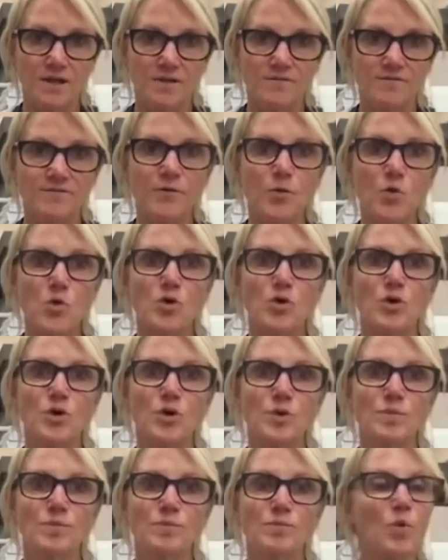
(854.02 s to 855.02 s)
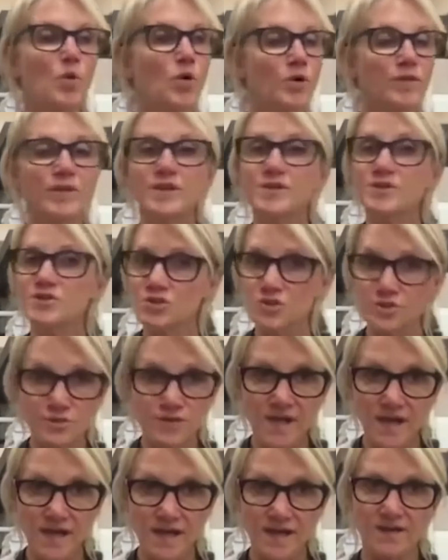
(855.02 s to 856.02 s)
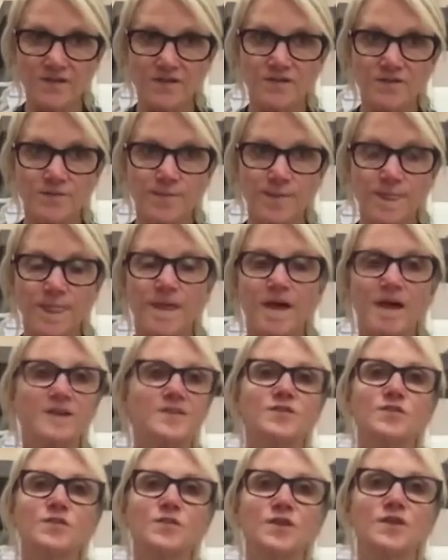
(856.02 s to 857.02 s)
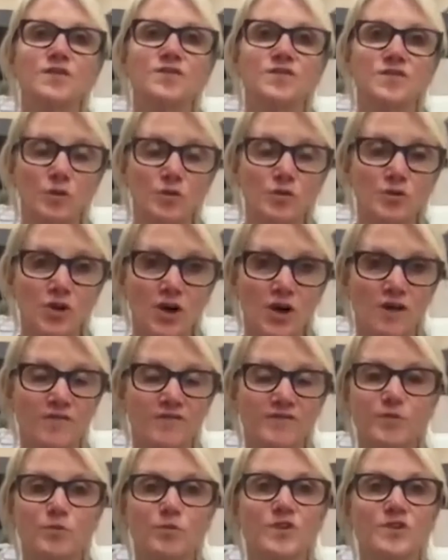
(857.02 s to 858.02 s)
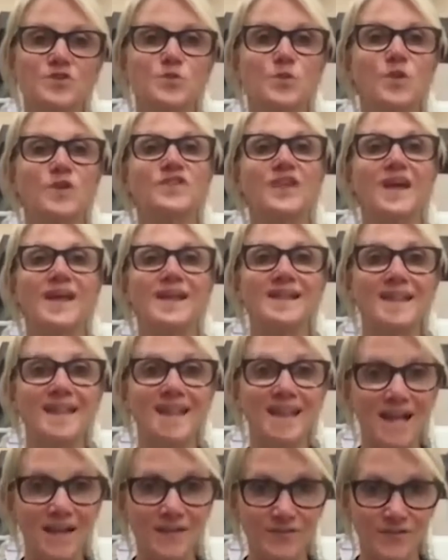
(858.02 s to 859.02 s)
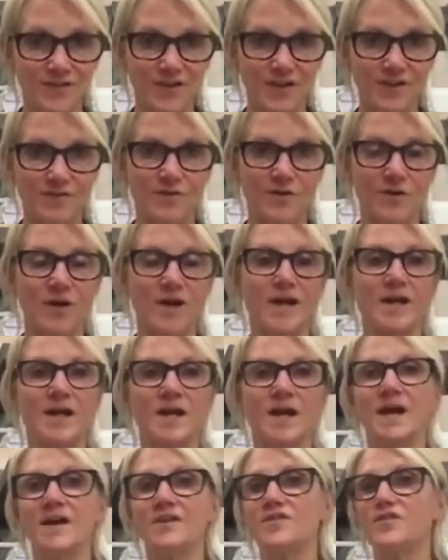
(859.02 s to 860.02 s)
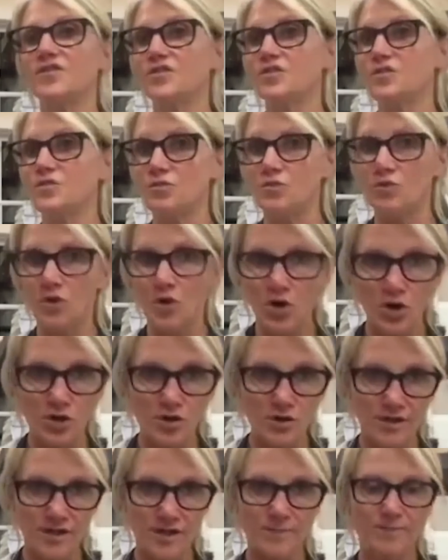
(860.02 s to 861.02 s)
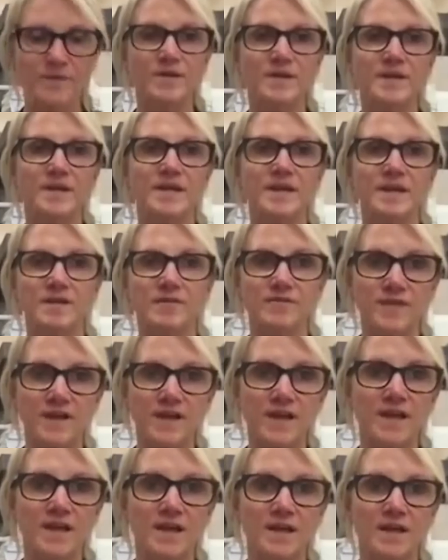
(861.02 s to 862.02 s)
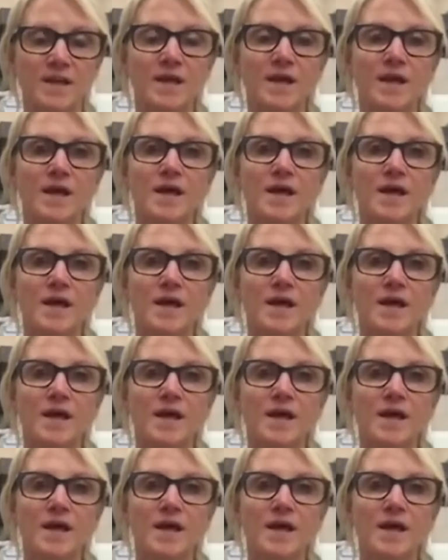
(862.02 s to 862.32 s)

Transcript: for more than 2 decades. I took Zoloft, which was a lifesaver, and I strongly believe in